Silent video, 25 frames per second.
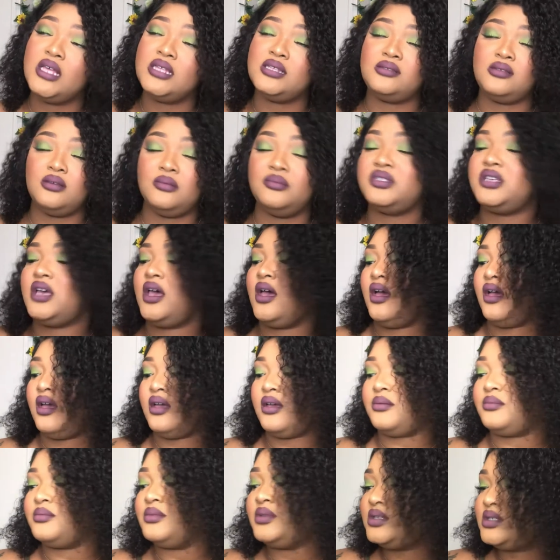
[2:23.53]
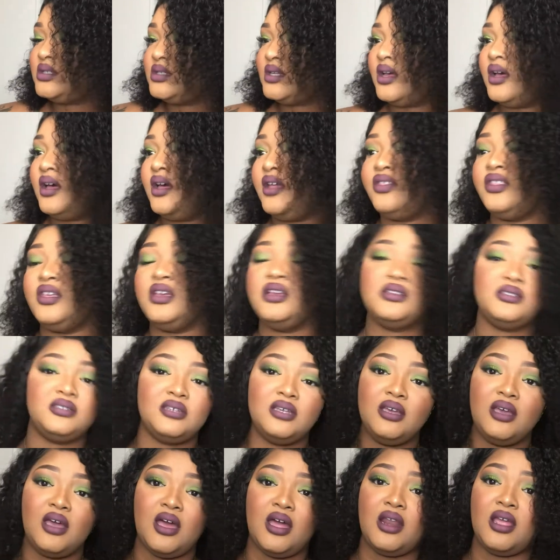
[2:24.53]
sometimes things
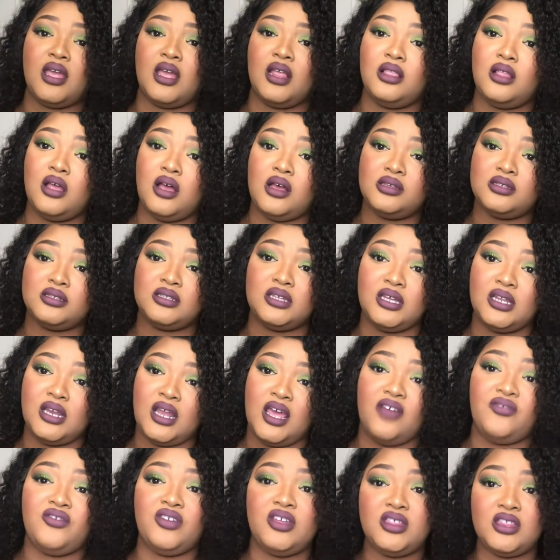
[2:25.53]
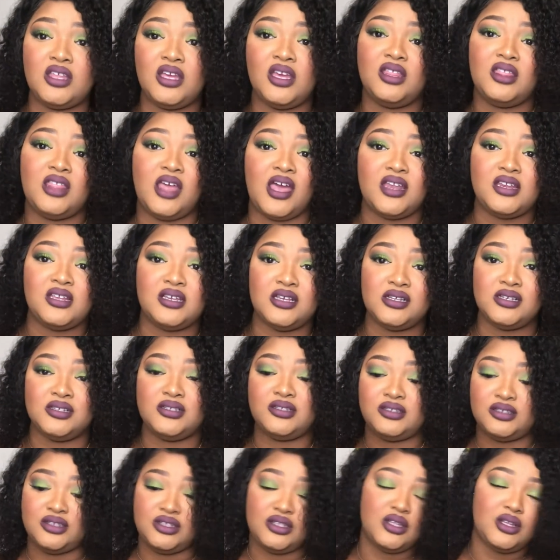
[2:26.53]
can kind of get lost in everything that is
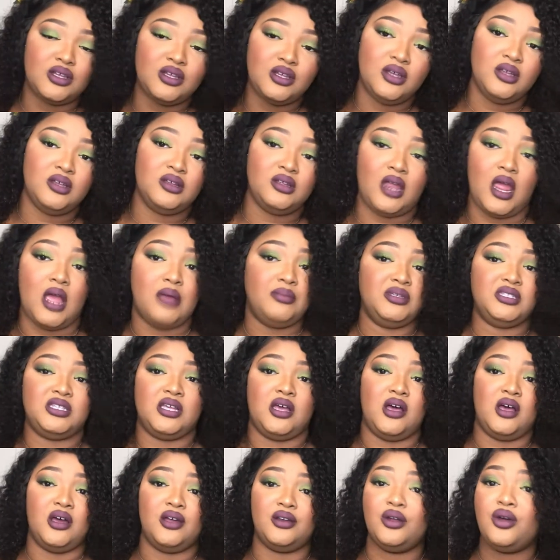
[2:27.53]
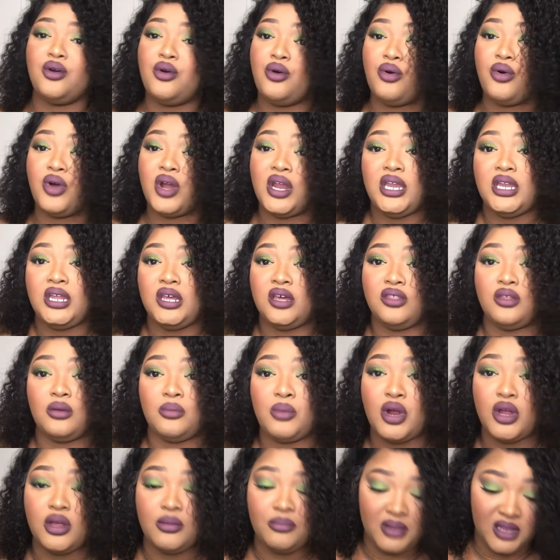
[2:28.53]
Amazon or any other
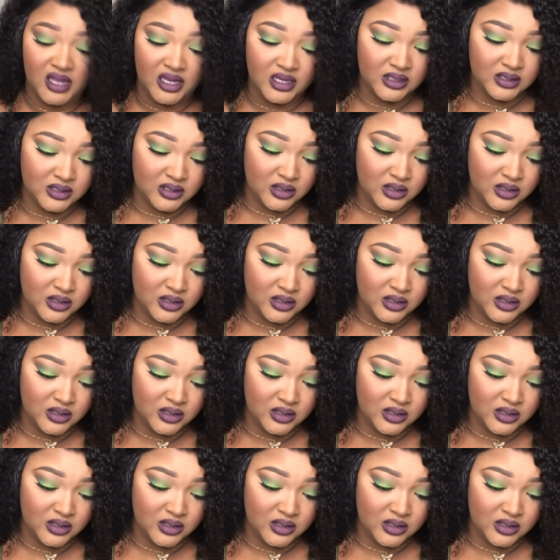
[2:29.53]
marketplace.